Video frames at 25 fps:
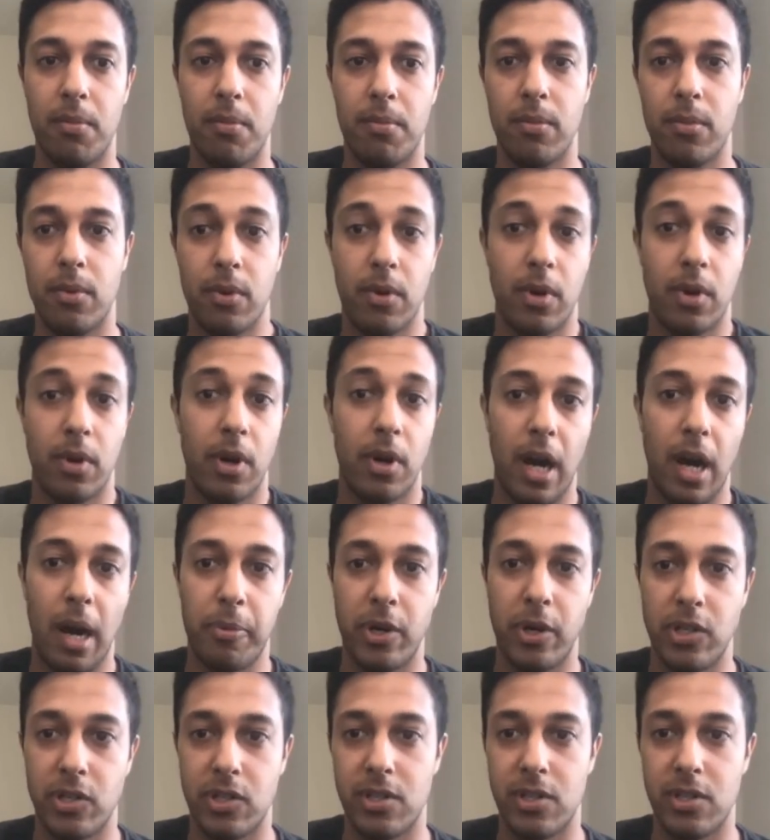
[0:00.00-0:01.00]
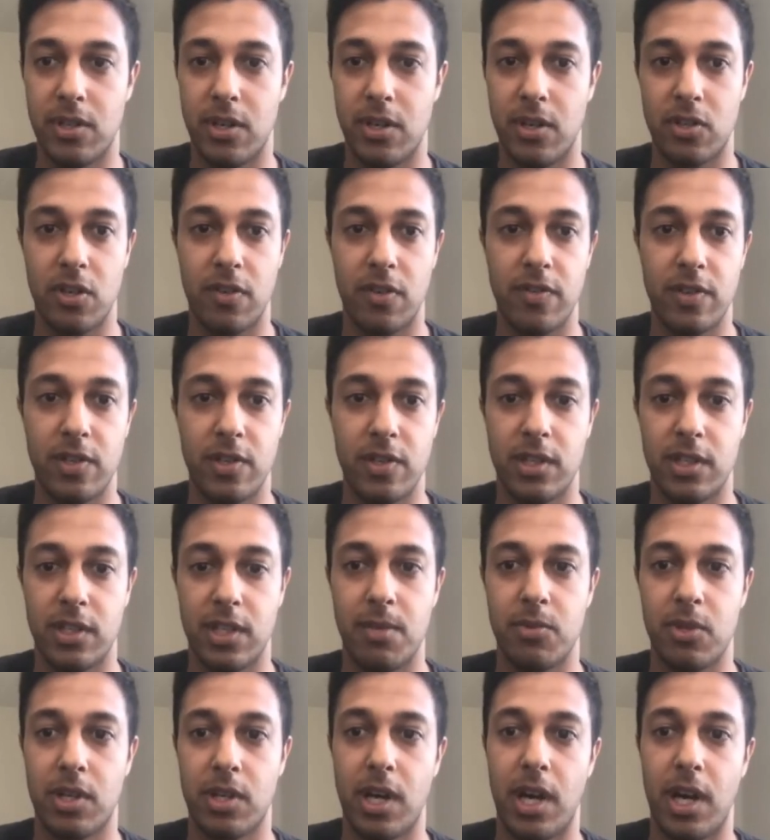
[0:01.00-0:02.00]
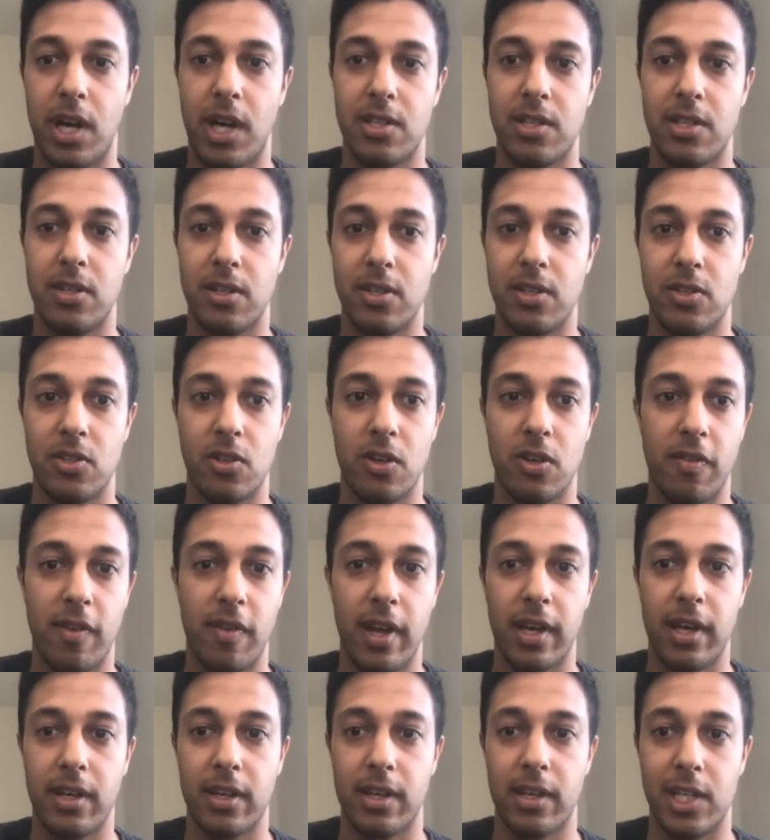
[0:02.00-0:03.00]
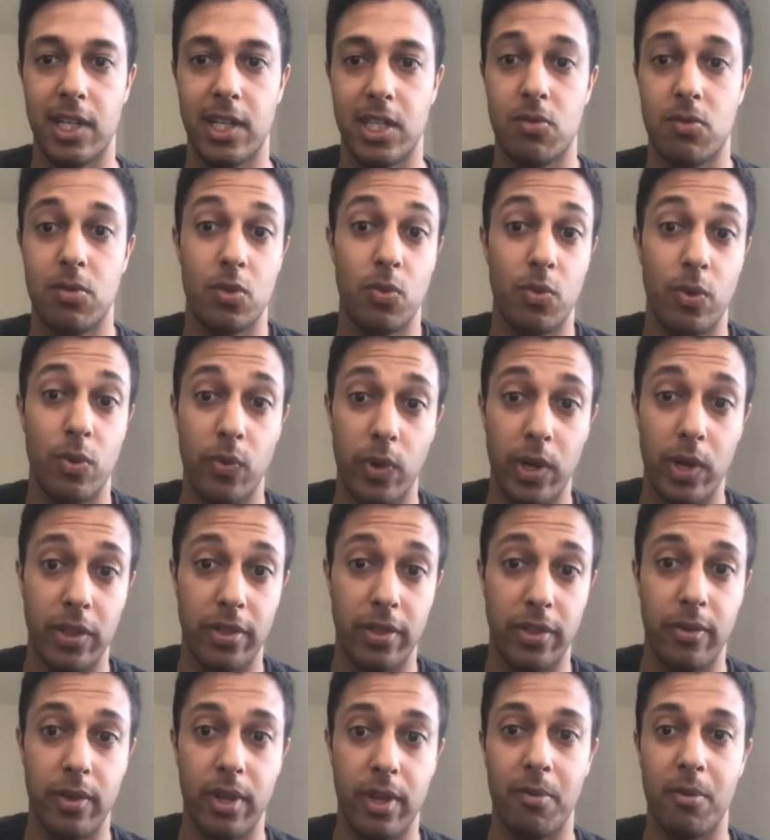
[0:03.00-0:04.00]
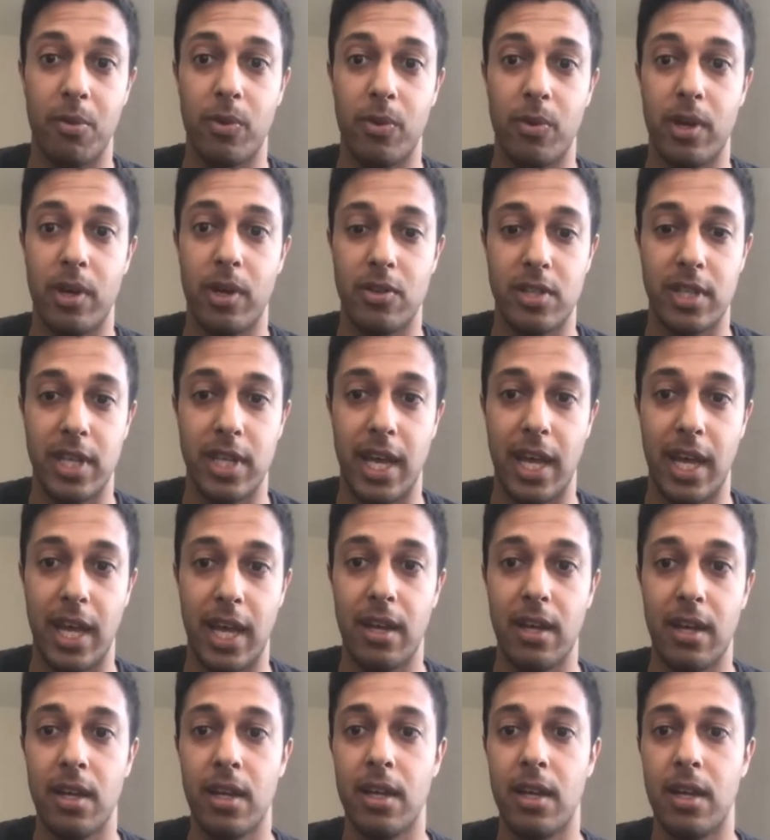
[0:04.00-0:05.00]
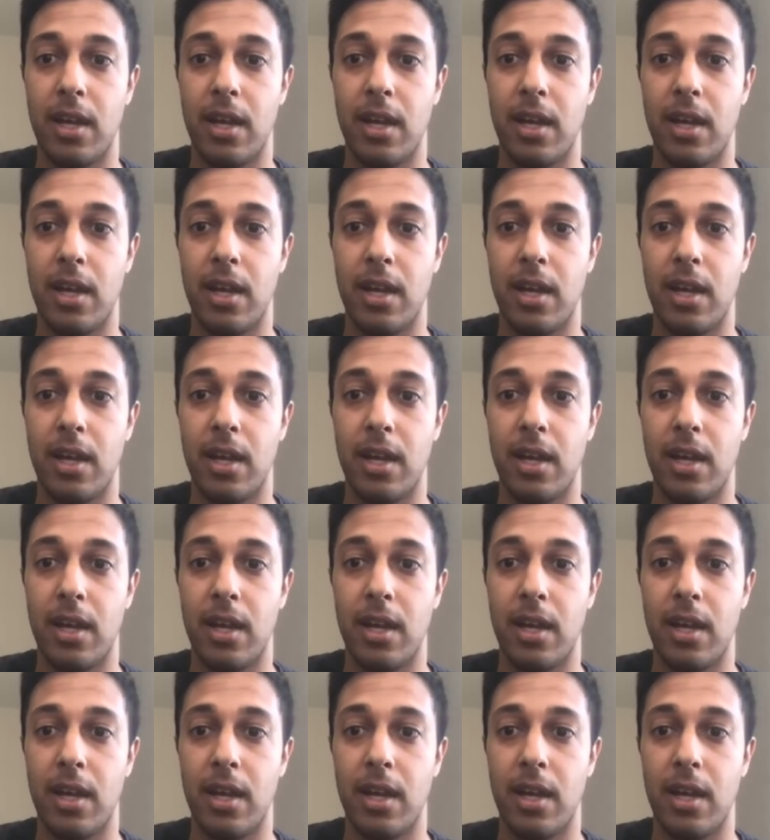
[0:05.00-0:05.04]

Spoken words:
Our operations and our servicing teams are constantly surveying our customers, and we read through them and we understand.